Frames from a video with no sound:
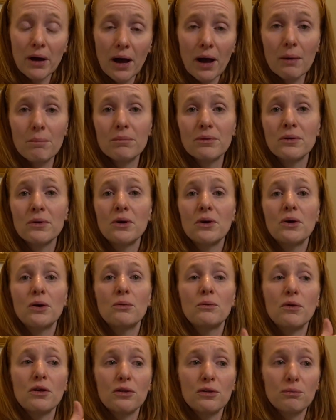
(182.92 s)
up
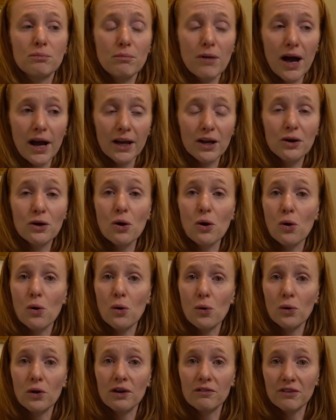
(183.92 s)
with my
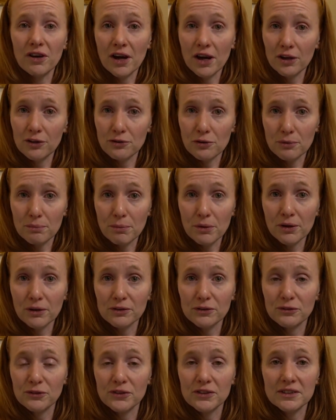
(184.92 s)
goal of 100
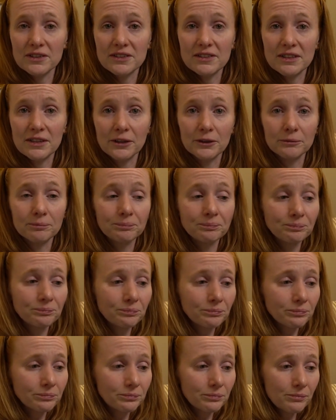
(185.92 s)
books for this year.
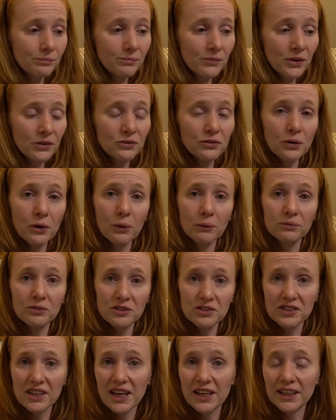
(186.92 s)
So
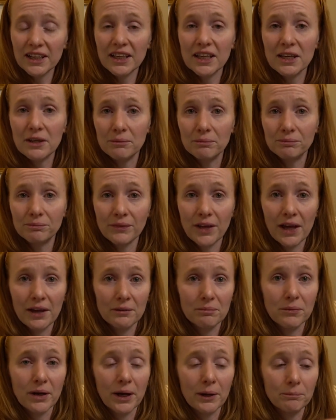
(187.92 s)
just kind of keep that
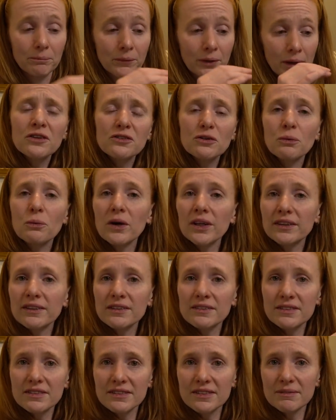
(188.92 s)
in mind. So what
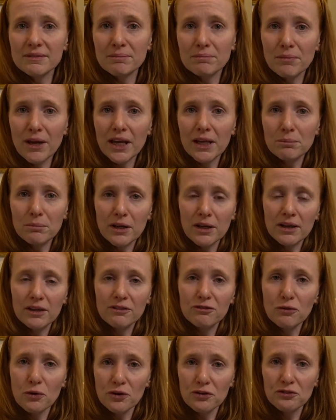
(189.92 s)
this has made me,
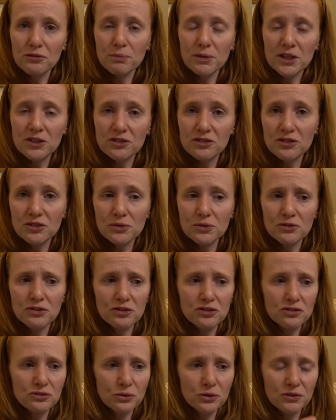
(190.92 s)
forced me to do is
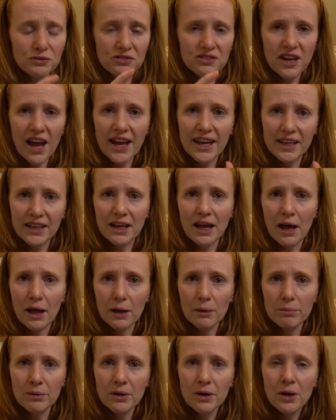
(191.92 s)
just sort of tighten
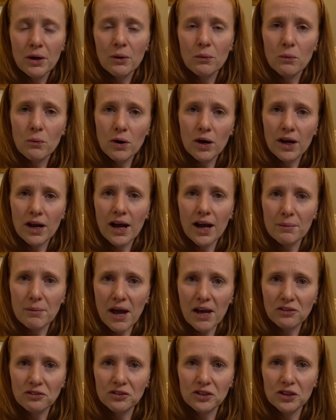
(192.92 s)
up what I'm
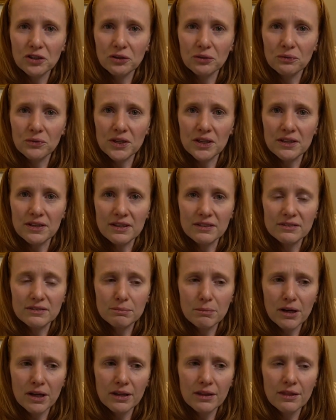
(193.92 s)
actually going to read this
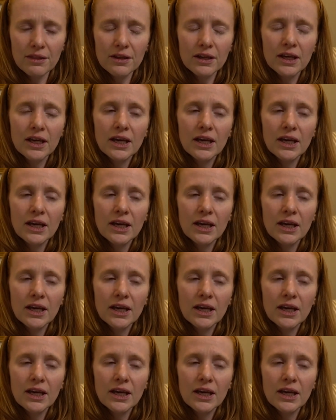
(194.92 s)
month,